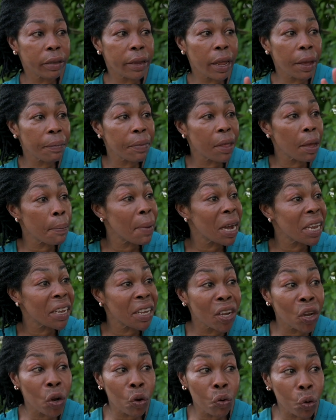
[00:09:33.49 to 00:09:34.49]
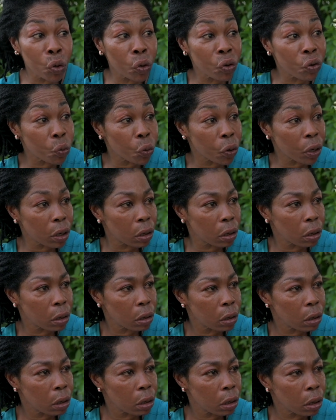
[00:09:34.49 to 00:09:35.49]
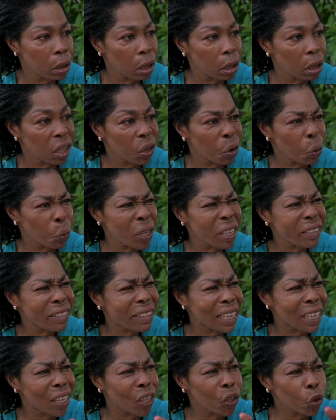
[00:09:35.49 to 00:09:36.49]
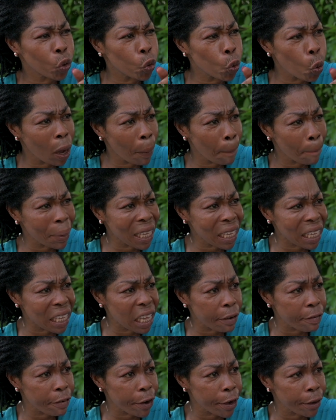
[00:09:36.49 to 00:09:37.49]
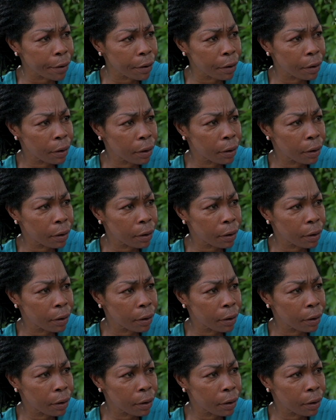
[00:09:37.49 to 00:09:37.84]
Them man, they no run joke. What you say? You and Pinky a friend?